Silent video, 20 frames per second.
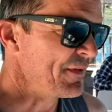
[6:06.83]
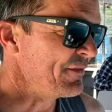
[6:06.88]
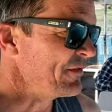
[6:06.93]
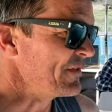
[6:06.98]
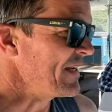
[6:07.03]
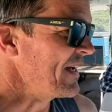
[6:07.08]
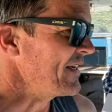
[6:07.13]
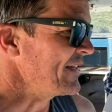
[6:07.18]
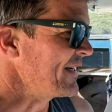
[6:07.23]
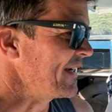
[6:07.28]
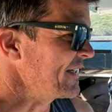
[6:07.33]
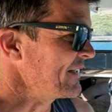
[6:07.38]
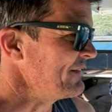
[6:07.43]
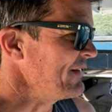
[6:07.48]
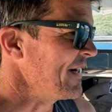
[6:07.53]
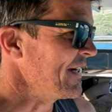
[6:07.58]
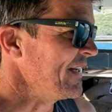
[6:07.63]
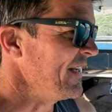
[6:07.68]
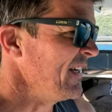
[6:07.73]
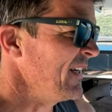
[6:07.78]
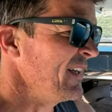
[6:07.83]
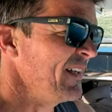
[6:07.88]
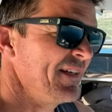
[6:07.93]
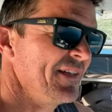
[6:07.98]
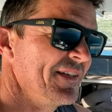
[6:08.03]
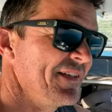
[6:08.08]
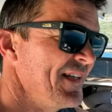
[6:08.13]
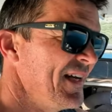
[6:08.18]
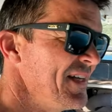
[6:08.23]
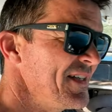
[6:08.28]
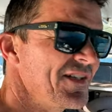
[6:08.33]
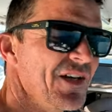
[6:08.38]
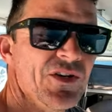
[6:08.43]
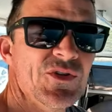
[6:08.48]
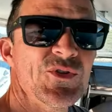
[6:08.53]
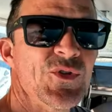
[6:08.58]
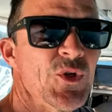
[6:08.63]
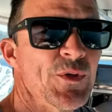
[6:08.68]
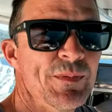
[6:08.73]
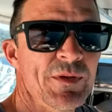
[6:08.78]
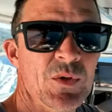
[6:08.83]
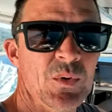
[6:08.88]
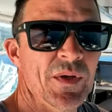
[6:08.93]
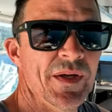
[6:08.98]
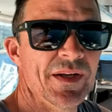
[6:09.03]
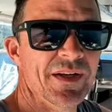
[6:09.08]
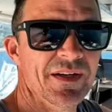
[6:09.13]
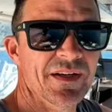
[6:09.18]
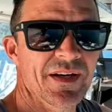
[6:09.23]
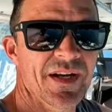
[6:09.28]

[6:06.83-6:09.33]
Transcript: bit of a day kicking around here. The days go super quick.